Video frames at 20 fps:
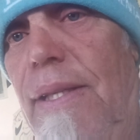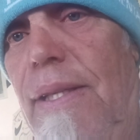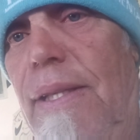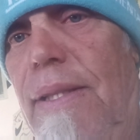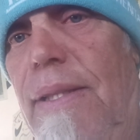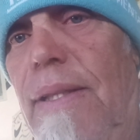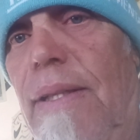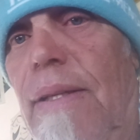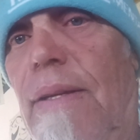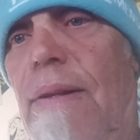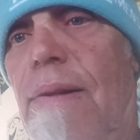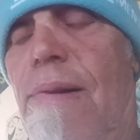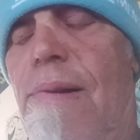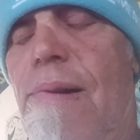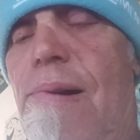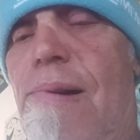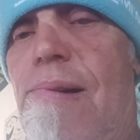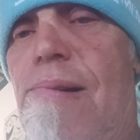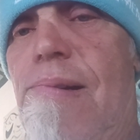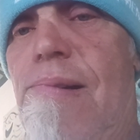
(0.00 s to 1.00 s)
and
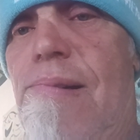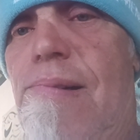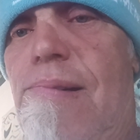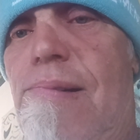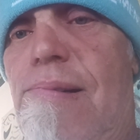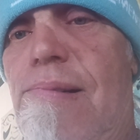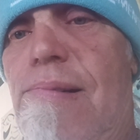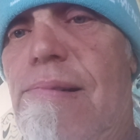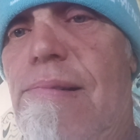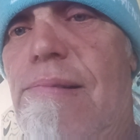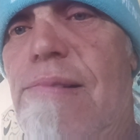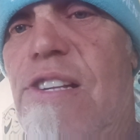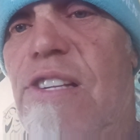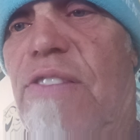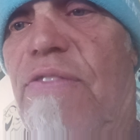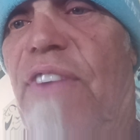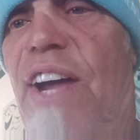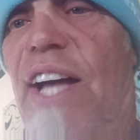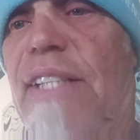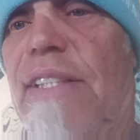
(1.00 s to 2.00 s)

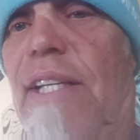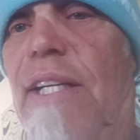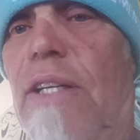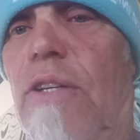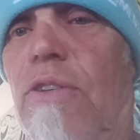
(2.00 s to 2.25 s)
just the fact that